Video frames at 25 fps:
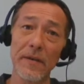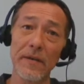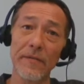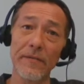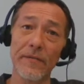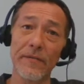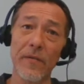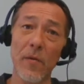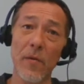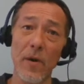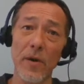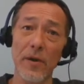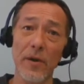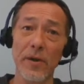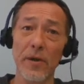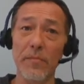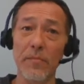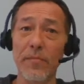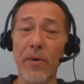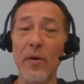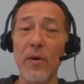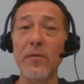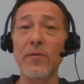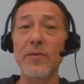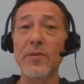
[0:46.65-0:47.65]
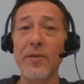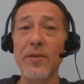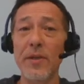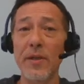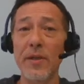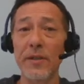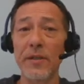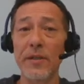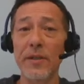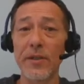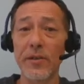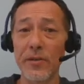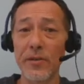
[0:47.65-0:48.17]
for your post
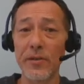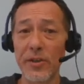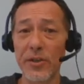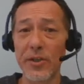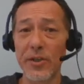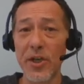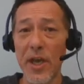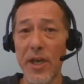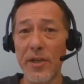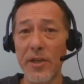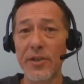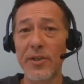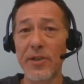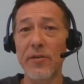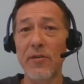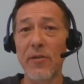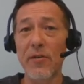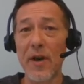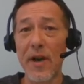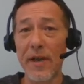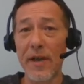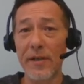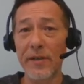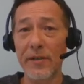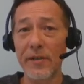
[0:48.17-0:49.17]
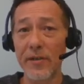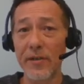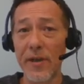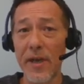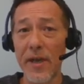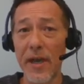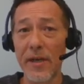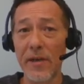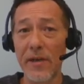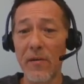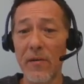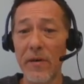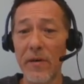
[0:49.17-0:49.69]
until you change it or add a new
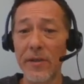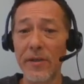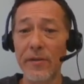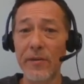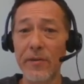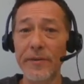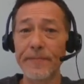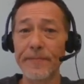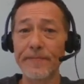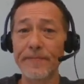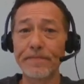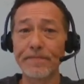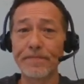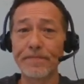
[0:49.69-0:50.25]
category to it.